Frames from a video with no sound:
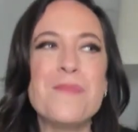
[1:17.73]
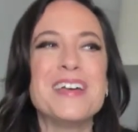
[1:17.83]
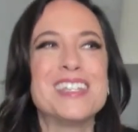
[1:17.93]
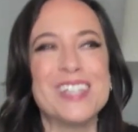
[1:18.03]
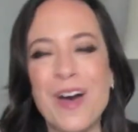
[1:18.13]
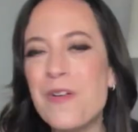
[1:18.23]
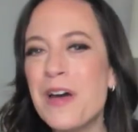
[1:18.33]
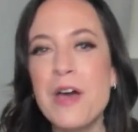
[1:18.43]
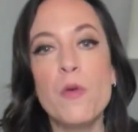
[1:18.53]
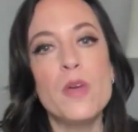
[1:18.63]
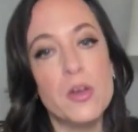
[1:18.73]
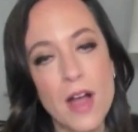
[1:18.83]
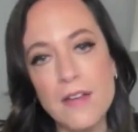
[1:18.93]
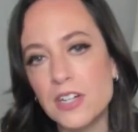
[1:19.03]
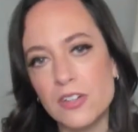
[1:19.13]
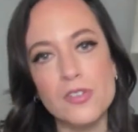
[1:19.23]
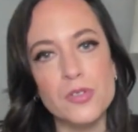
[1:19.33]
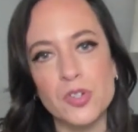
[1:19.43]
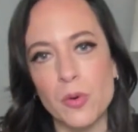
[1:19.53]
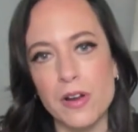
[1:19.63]
So we crafted a new
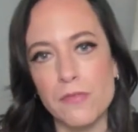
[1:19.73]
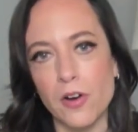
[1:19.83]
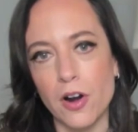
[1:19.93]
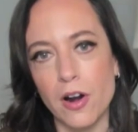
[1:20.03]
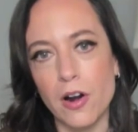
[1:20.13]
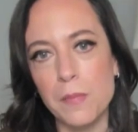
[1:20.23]
story for her.